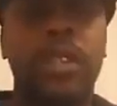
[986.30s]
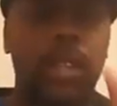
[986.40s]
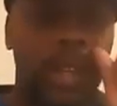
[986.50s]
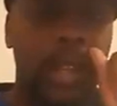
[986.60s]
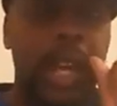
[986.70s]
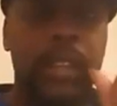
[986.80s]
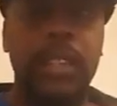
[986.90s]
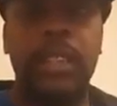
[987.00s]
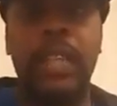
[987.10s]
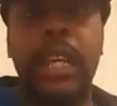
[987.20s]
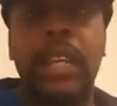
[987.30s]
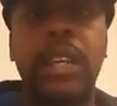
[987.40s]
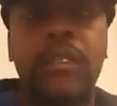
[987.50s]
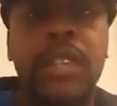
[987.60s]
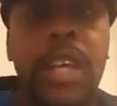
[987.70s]
so they have to snake it
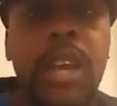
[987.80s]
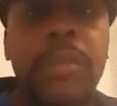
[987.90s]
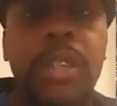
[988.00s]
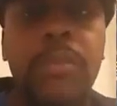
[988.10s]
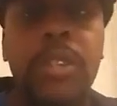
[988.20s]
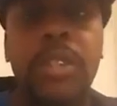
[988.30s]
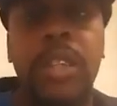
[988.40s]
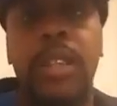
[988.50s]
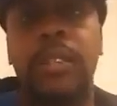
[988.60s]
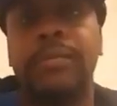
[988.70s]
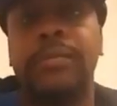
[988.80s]
every time? Is that what you're saying?